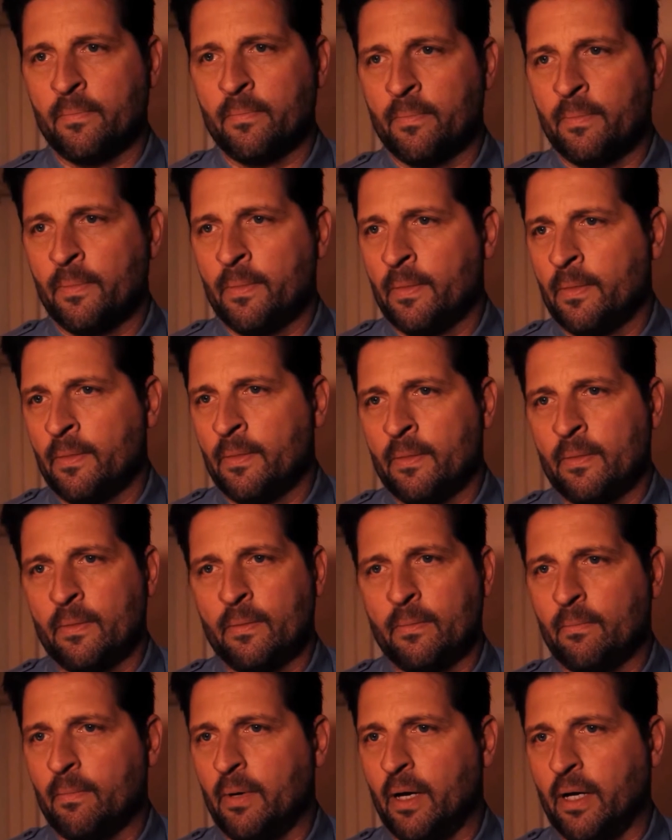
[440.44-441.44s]
hour ago.
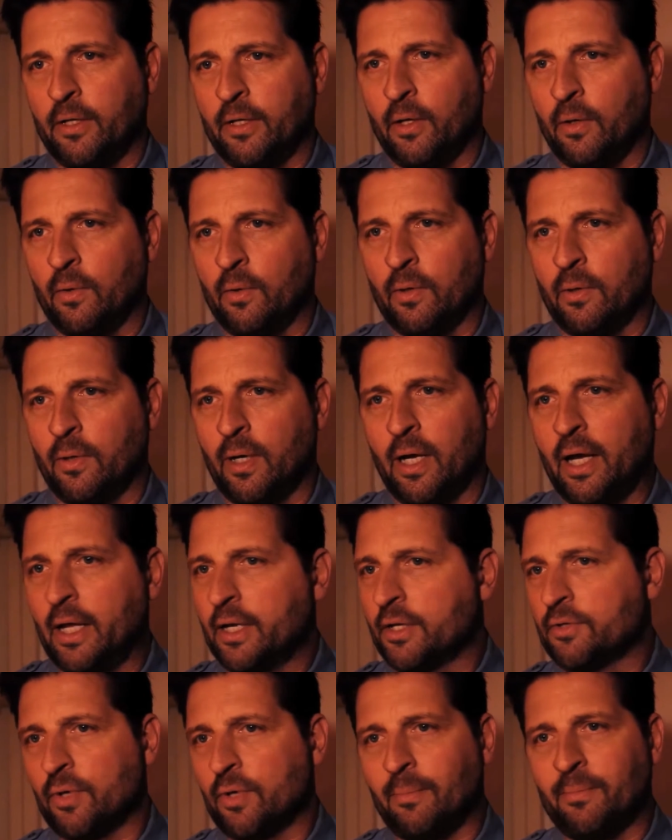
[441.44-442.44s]
I know. I had